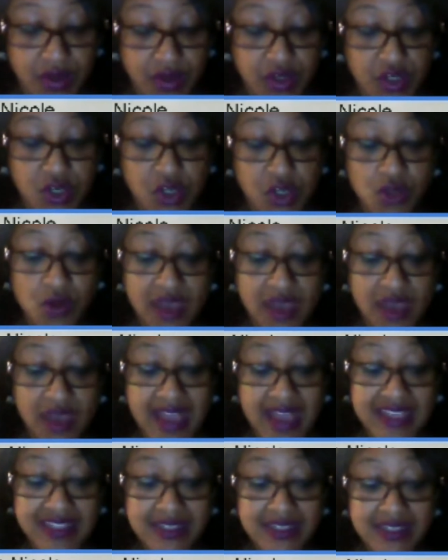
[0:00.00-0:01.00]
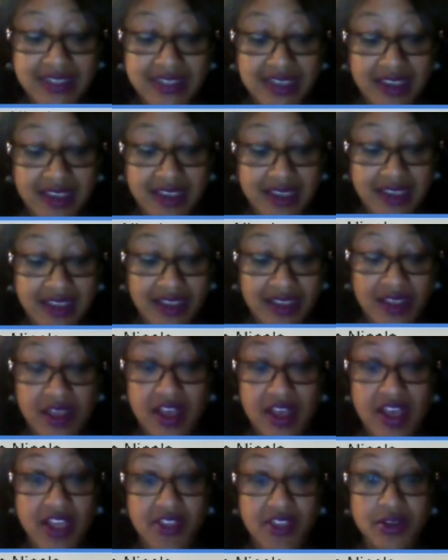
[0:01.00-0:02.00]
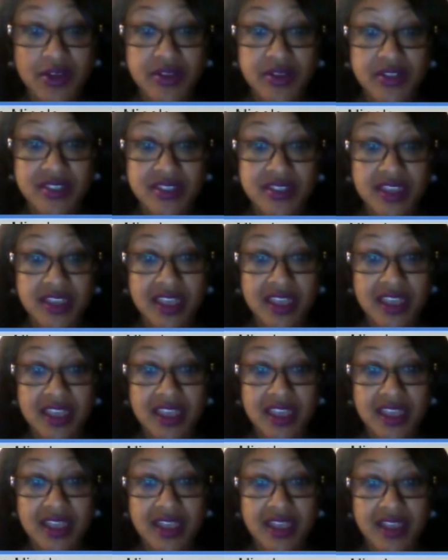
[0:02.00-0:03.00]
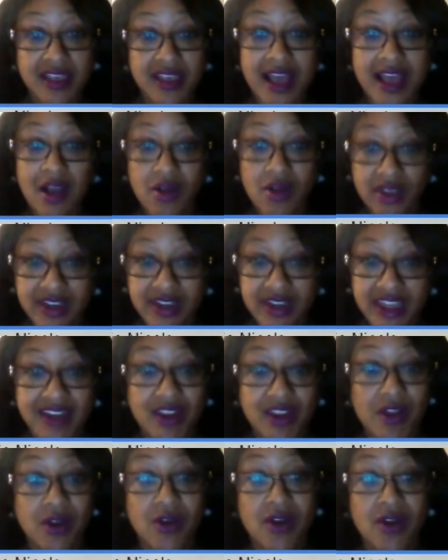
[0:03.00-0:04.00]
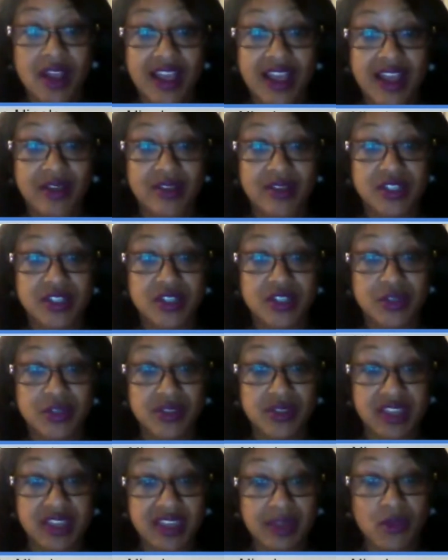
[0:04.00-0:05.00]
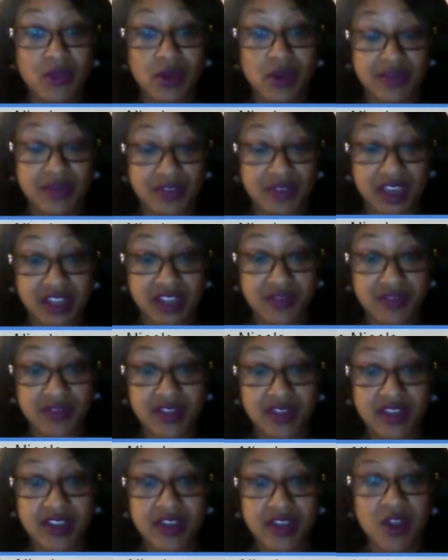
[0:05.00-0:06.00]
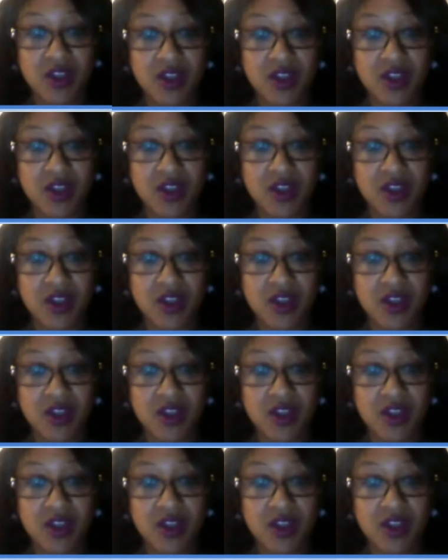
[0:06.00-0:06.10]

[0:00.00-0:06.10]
Do you ask others, how can I learn how to do that more effectively?